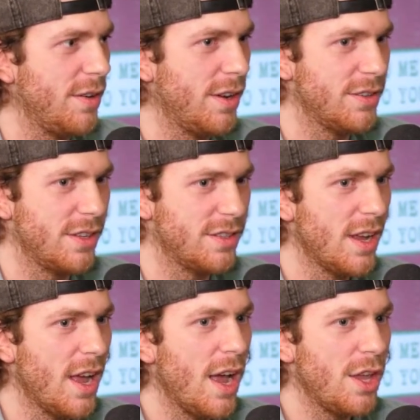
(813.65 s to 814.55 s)
Because it's
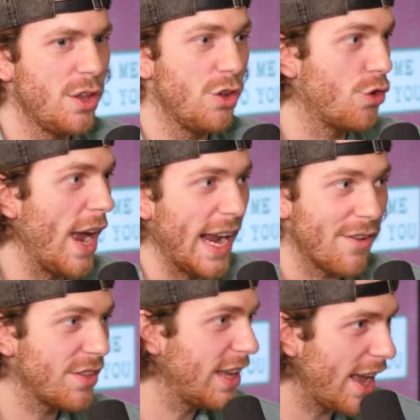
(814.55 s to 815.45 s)
yes, you drag
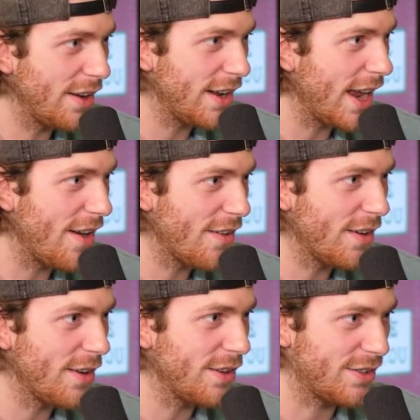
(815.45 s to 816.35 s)
everything out in an
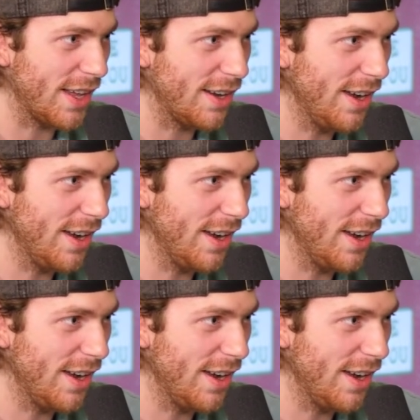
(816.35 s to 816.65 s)
hour, oh, set yeah.